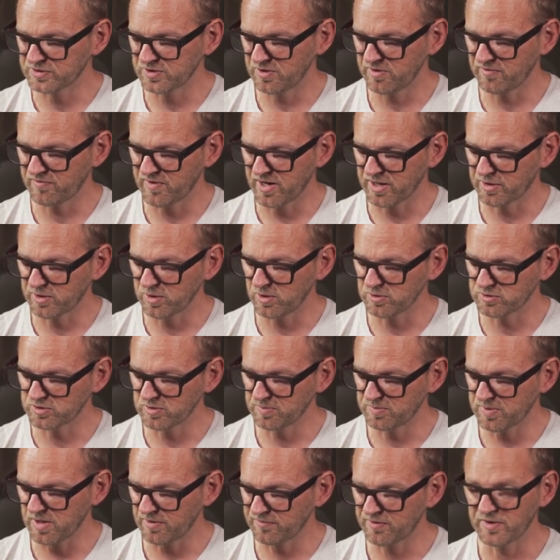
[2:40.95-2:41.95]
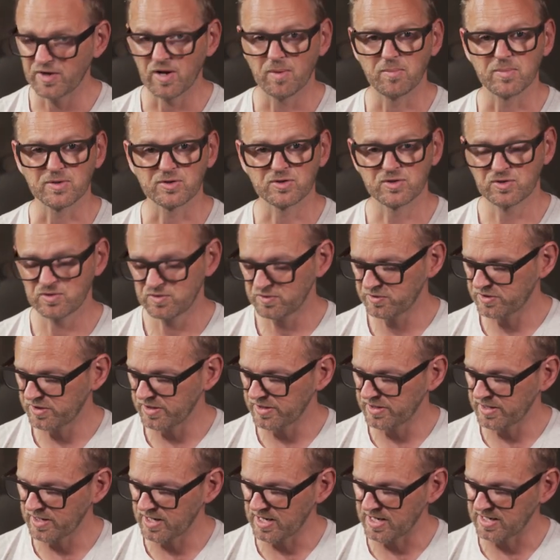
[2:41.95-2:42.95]
So if I go to buffer number two
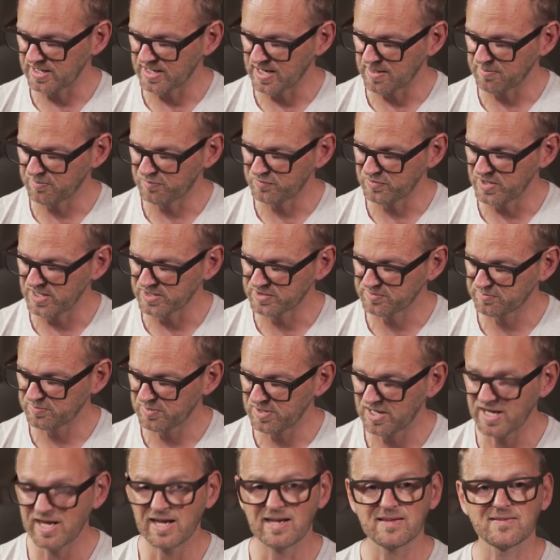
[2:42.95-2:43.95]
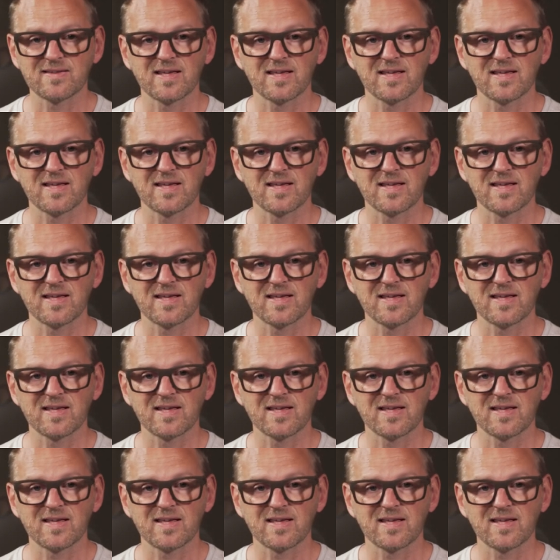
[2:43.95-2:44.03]
here and I press play,